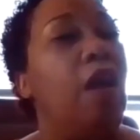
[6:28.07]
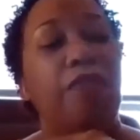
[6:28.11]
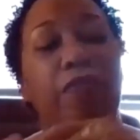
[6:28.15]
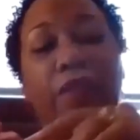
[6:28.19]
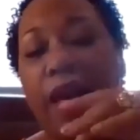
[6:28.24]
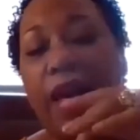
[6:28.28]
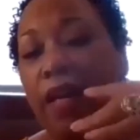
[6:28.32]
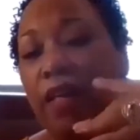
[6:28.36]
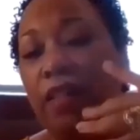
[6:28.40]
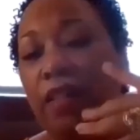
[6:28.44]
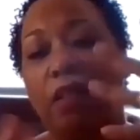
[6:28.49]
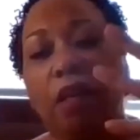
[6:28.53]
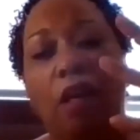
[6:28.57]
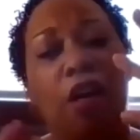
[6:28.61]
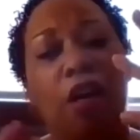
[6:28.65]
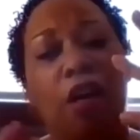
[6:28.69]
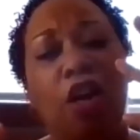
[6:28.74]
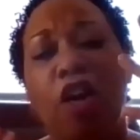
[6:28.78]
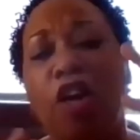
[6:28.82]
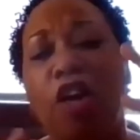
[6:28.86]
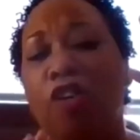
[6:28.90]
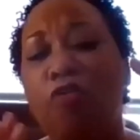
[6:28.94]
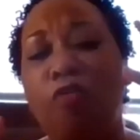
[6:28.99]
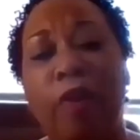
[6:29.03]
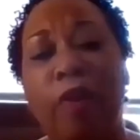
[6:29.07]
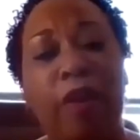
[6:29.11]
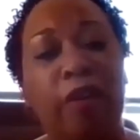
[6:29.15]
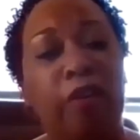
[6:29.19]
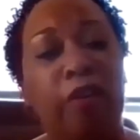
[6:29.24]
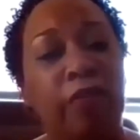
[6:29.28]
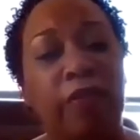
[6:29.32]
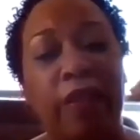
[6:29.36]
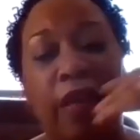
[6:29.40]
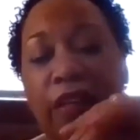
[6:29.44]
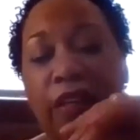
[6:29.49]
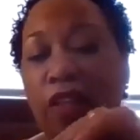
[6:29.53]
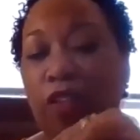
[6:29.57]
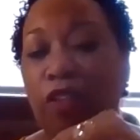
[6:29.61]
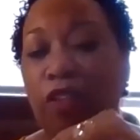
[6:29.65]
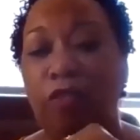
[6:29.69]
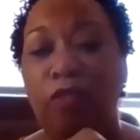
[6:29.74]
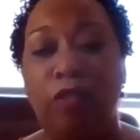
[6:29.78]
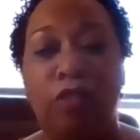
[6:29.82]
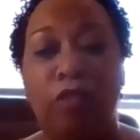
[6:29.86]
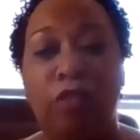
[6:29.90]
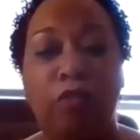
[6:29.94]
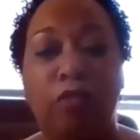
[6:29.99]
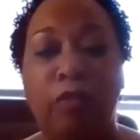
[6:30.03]
that uh, her wearing that
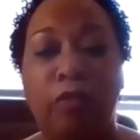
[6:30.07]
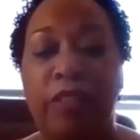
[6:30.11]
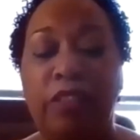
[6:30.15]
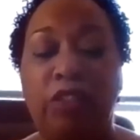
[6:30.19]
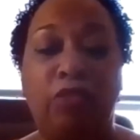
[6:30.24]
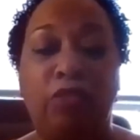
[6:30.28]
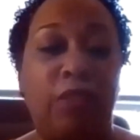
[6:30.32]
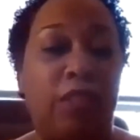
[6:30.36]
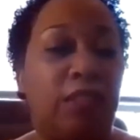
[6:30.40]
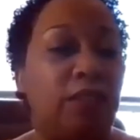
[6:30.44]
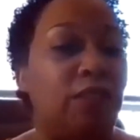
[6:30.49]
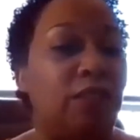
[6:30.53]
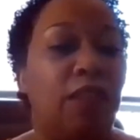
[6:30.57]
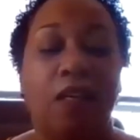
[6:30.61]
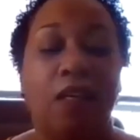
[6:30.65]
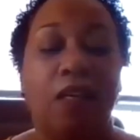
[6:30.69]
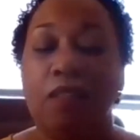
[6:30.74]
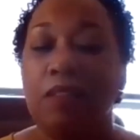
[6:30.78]
cute little red dress